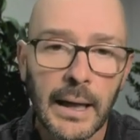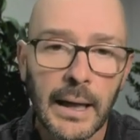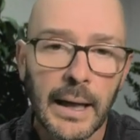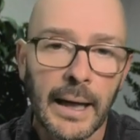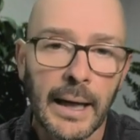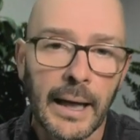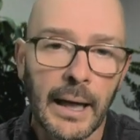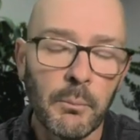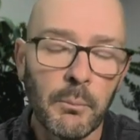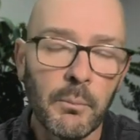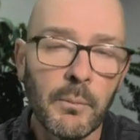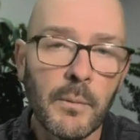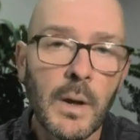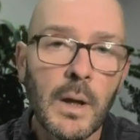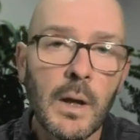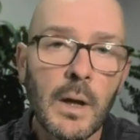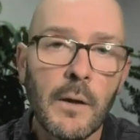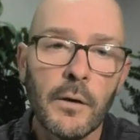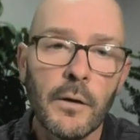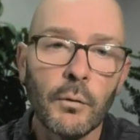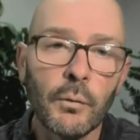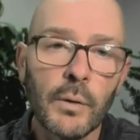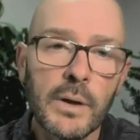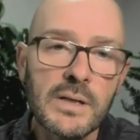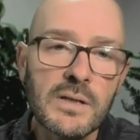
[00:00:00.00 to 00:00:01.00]
The
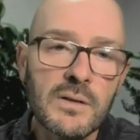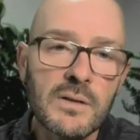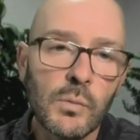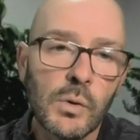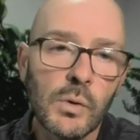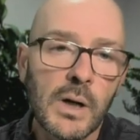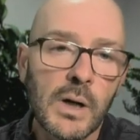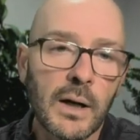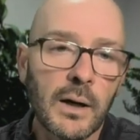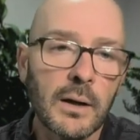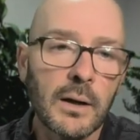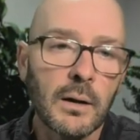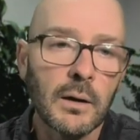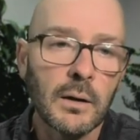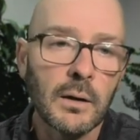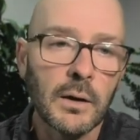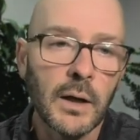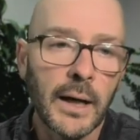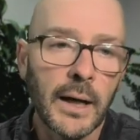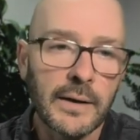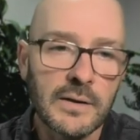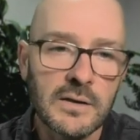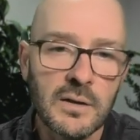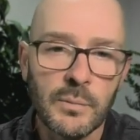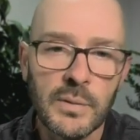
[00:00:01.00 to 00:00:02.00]
reason why I
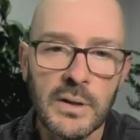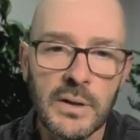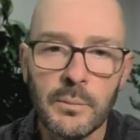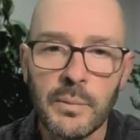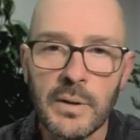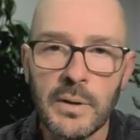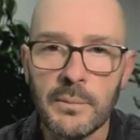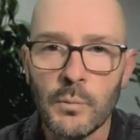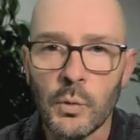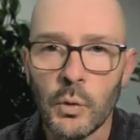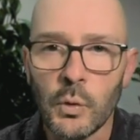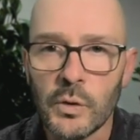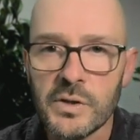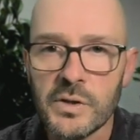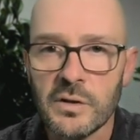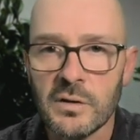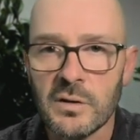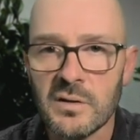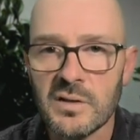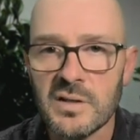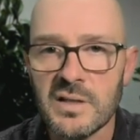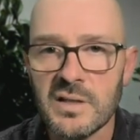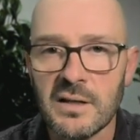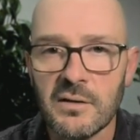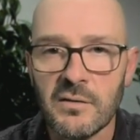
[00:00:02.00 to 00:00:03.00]
like to be a bit more
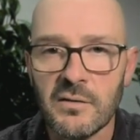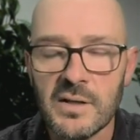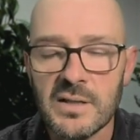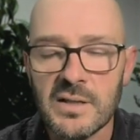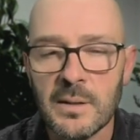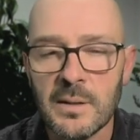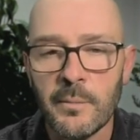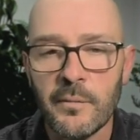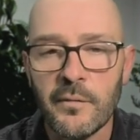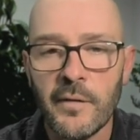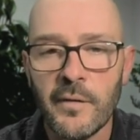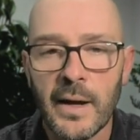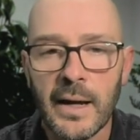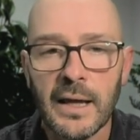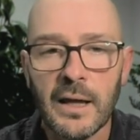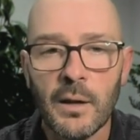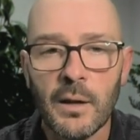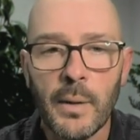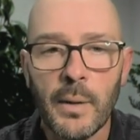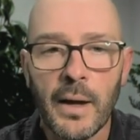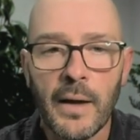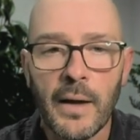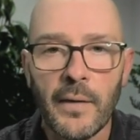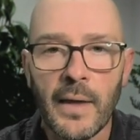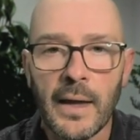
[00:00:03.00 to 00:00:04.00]
sort of serious and emphatic
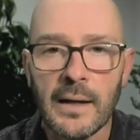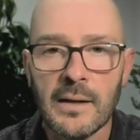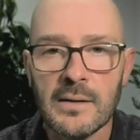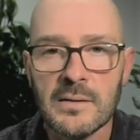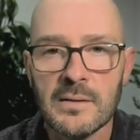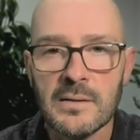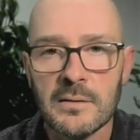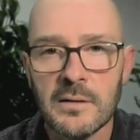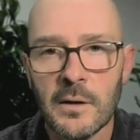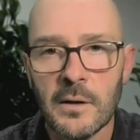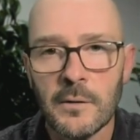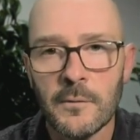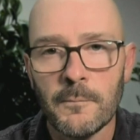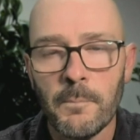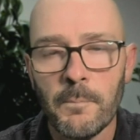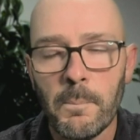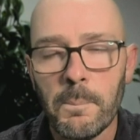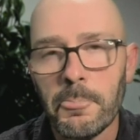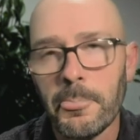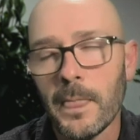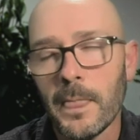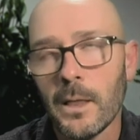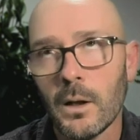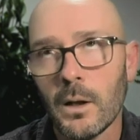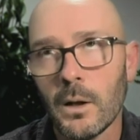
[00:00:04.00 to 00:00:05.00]
about that is I
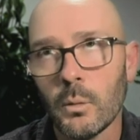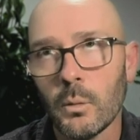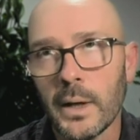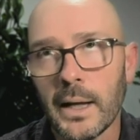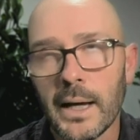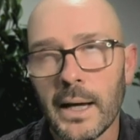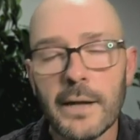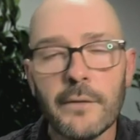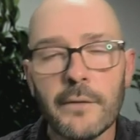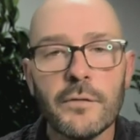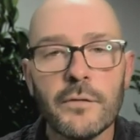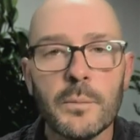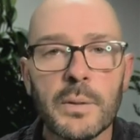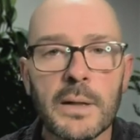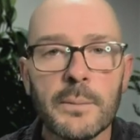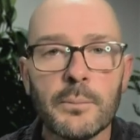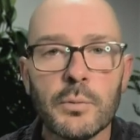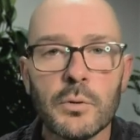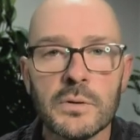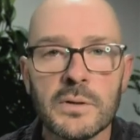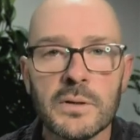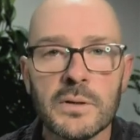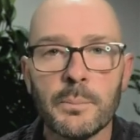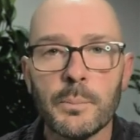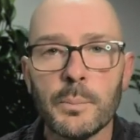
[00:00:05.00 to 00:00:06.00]
would hate for
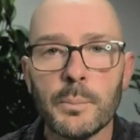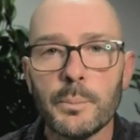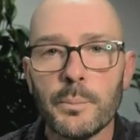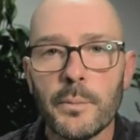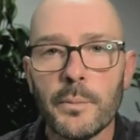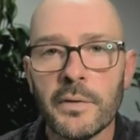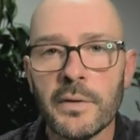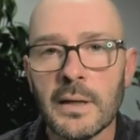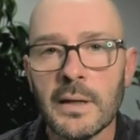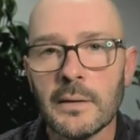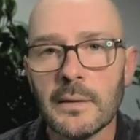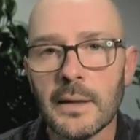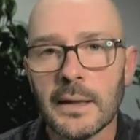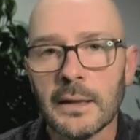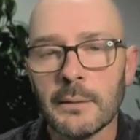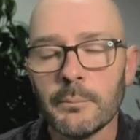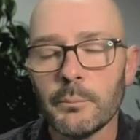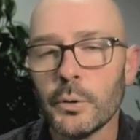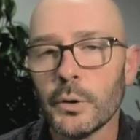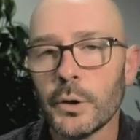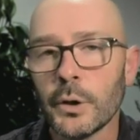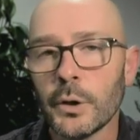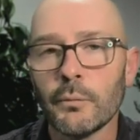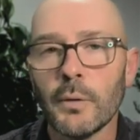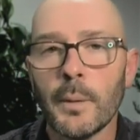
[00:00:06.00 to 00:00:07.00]
people to think they can
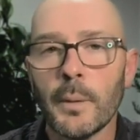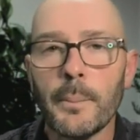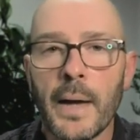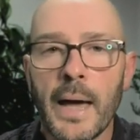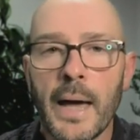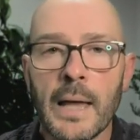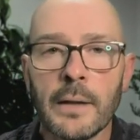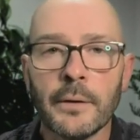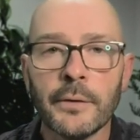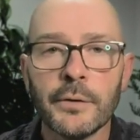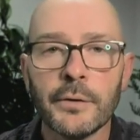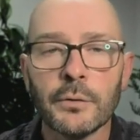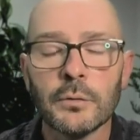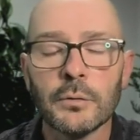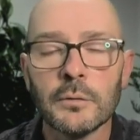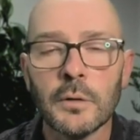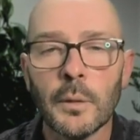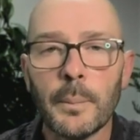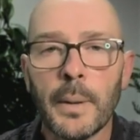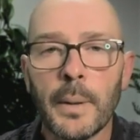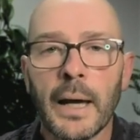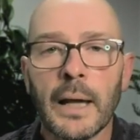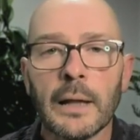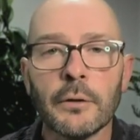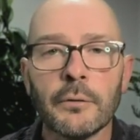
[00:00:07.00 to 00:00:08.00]
put a repellent or a
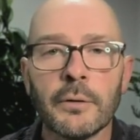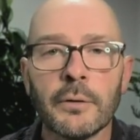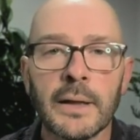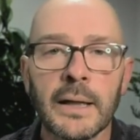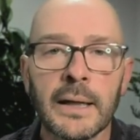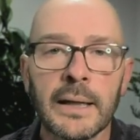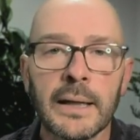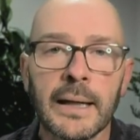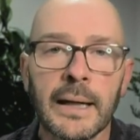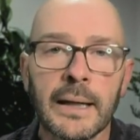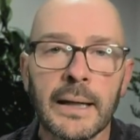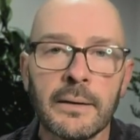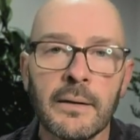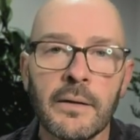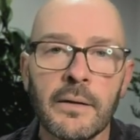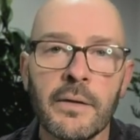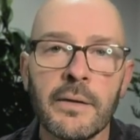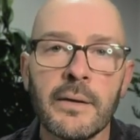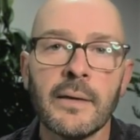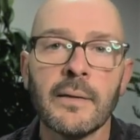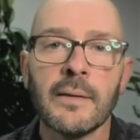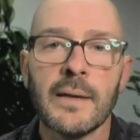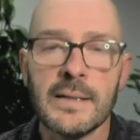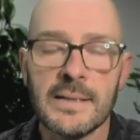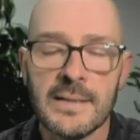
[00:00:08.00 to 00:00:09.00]
repeller in their garden and
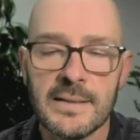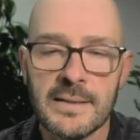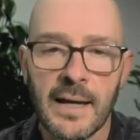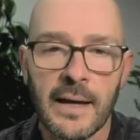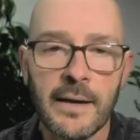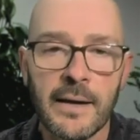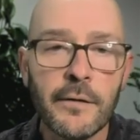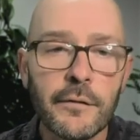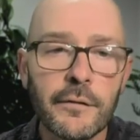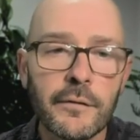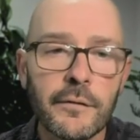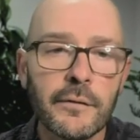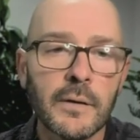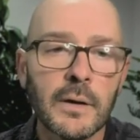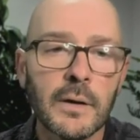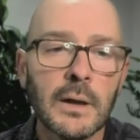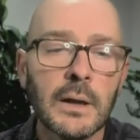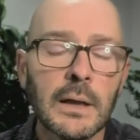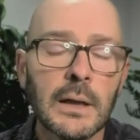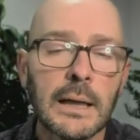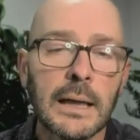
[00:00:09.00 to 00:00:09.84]
think they're safe,